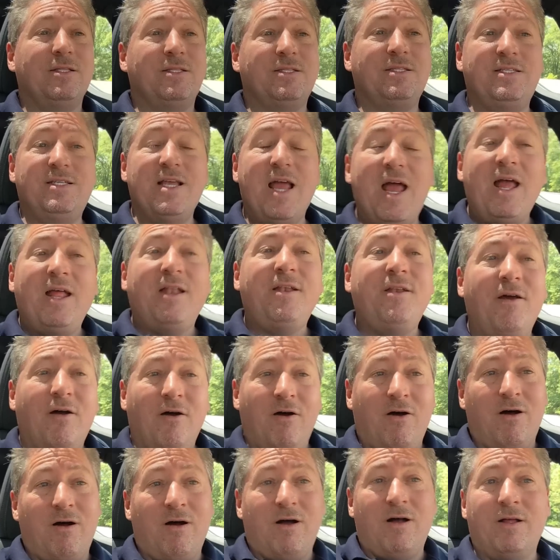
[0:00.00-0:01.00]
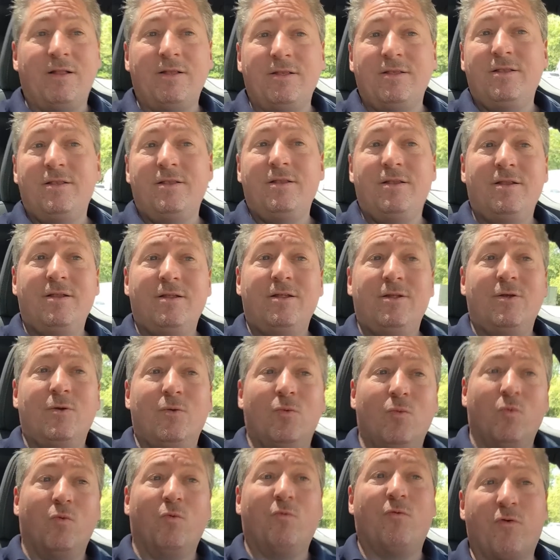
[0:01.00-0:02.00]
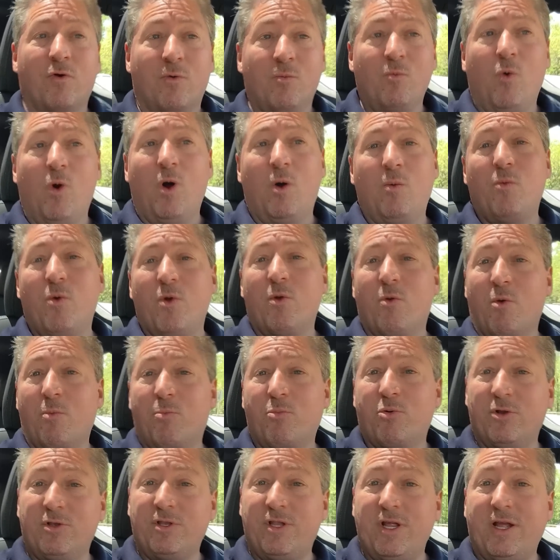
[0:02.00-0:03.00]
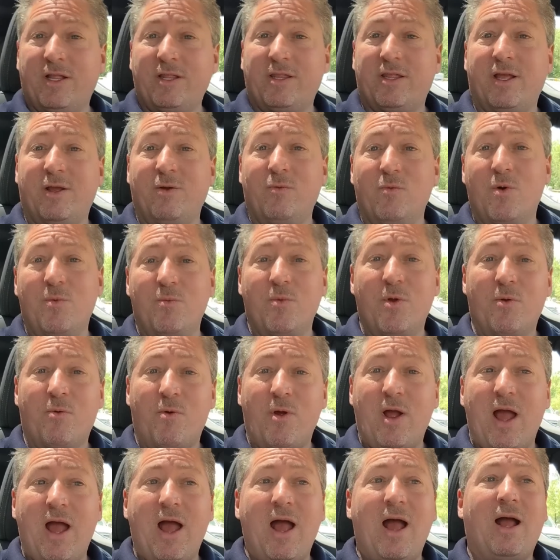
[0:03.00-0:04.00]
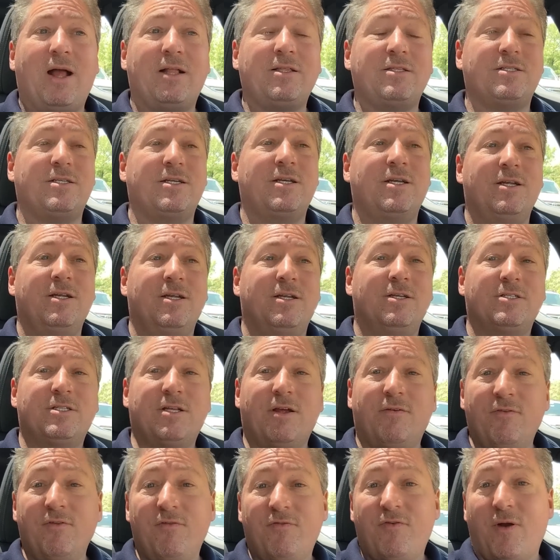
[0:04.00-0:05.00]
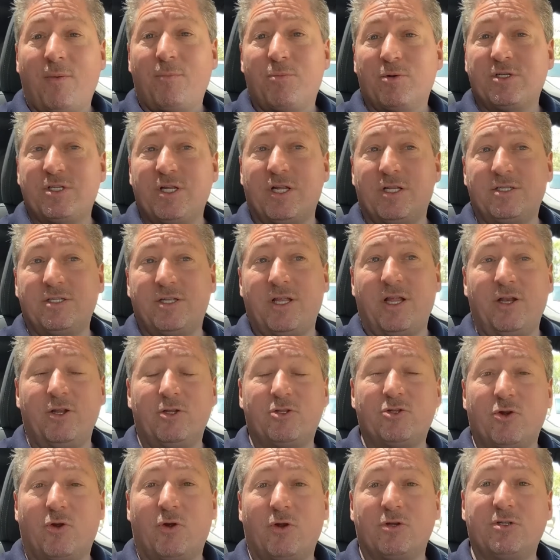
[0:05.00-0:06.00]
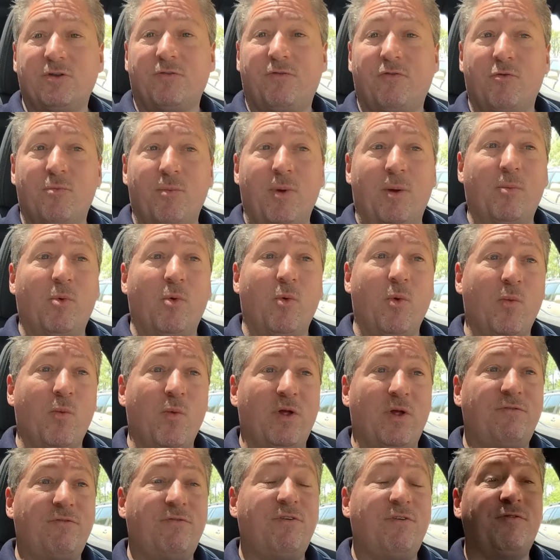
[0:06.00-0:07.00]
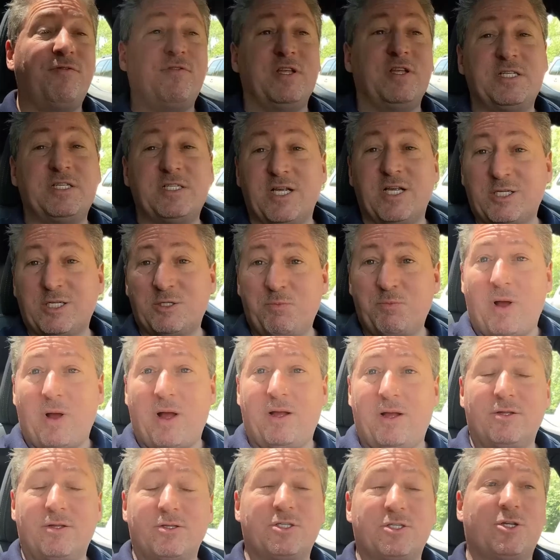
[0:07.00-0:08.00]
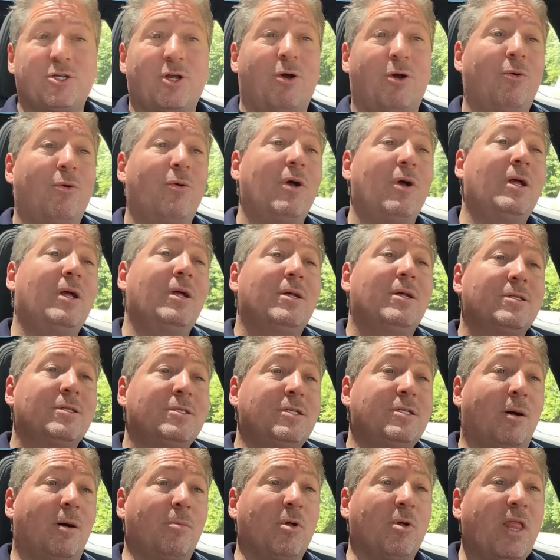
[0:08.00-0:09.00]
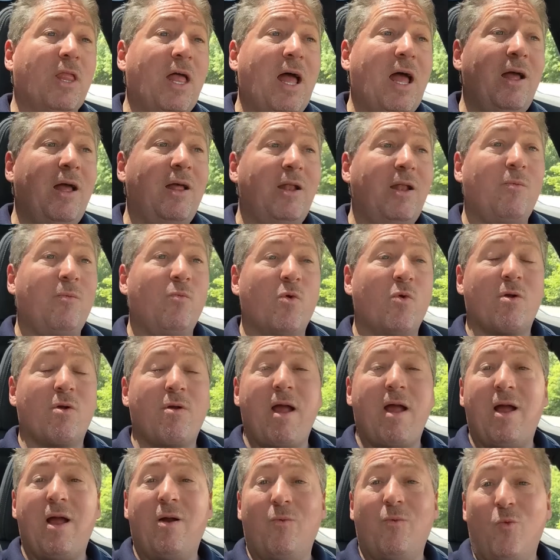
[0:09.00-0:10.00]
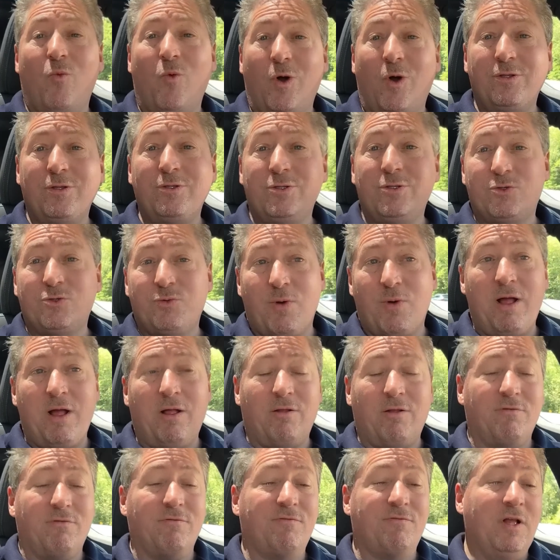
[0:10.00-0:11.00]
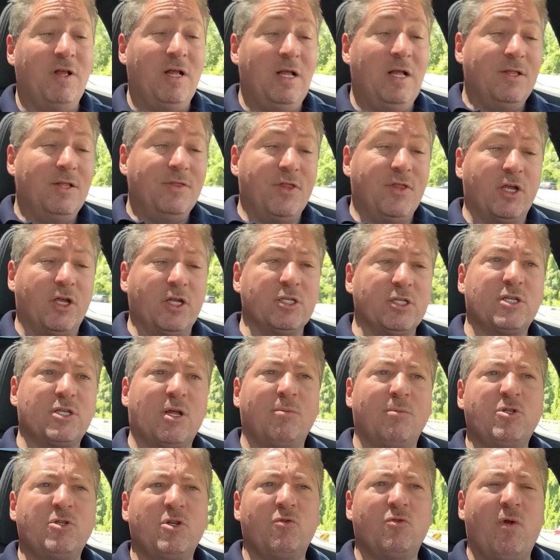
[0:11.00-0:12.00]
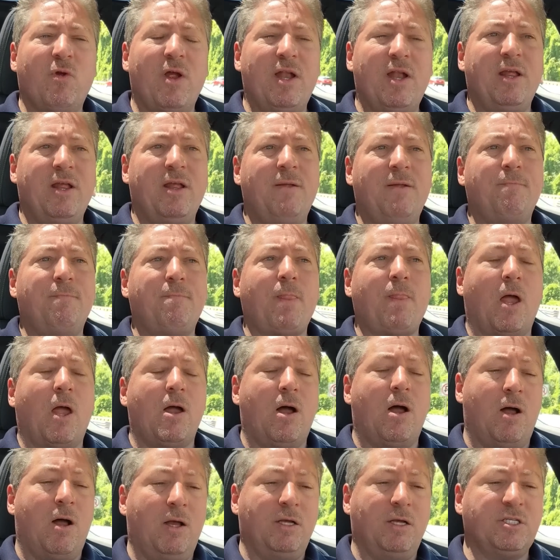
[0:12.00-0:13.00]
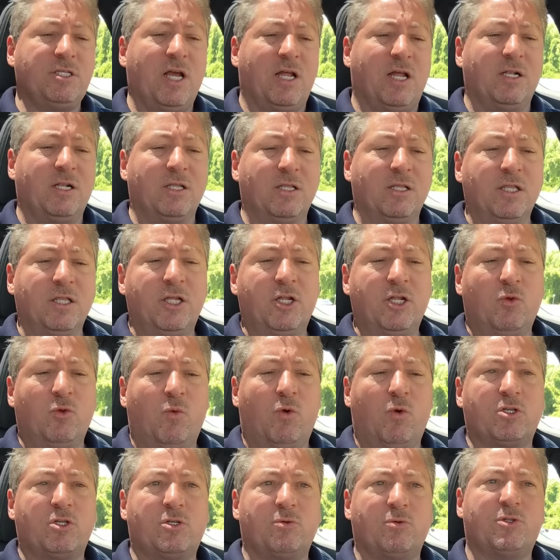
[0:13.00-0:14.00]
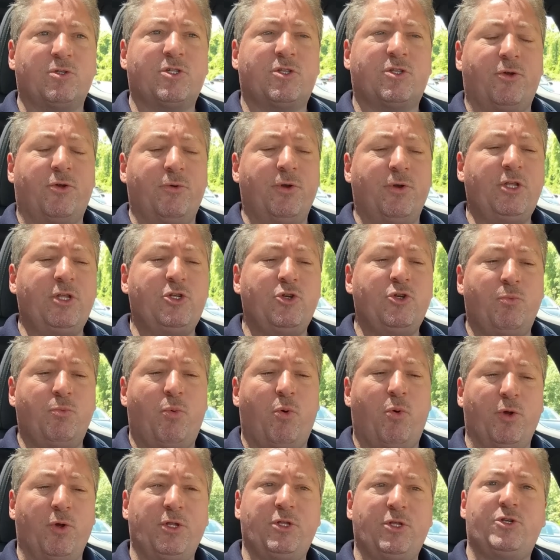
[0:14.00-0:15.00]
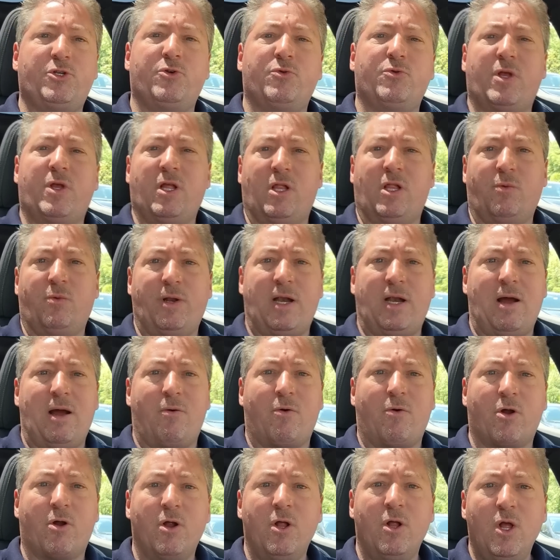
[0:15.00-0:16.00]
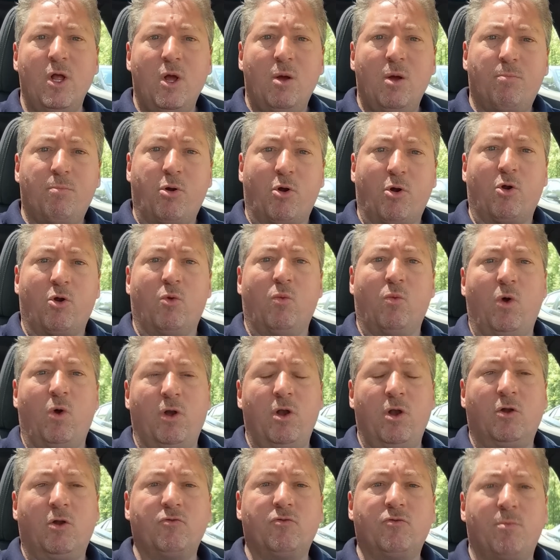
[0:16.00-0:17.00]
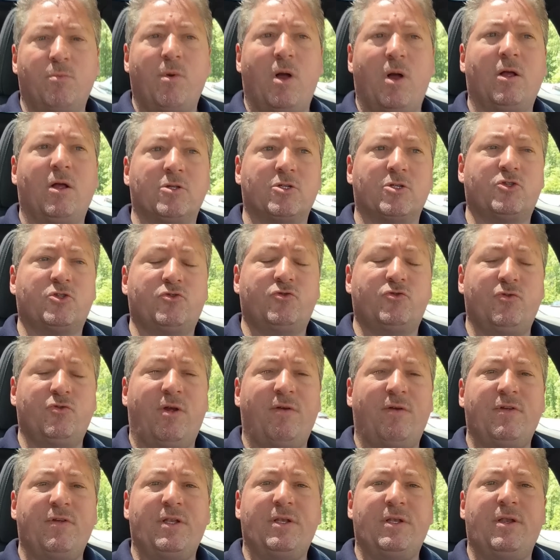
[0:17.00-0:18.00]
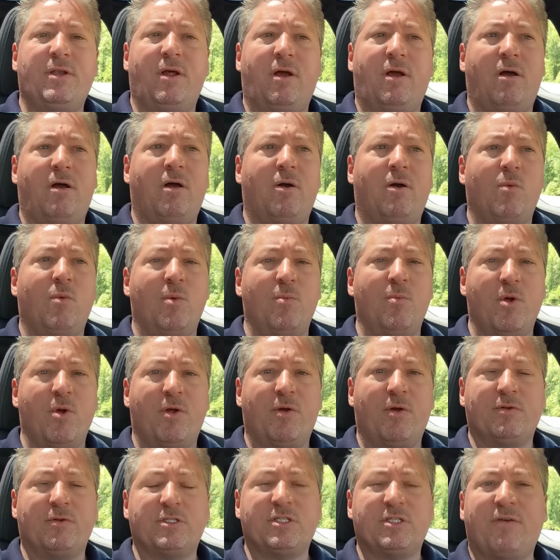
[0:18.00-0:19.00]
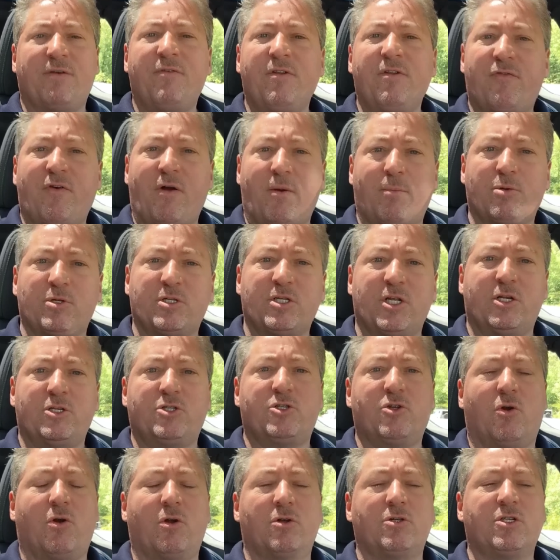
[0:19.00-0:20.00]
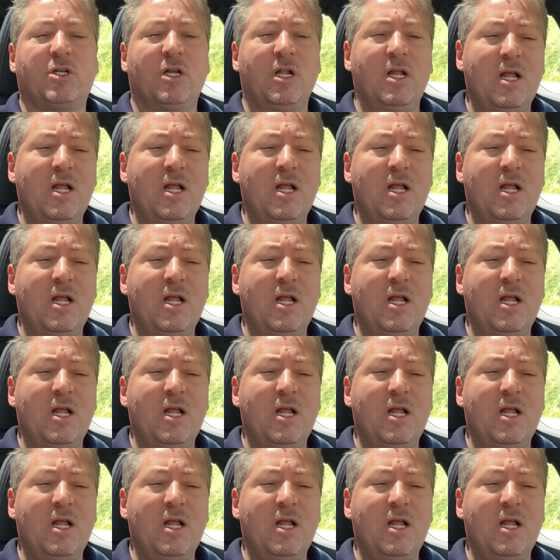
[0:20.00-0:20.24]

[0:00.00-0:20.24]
Dead on from what we were predicting when we were at 75% state of charge. If you remember, we went 56 miles, so double that, and we're at 112. The consumption rating has gotten a little worse. It was 32.2 kilowatt hour per 100 miles driven when we are at 75% charge.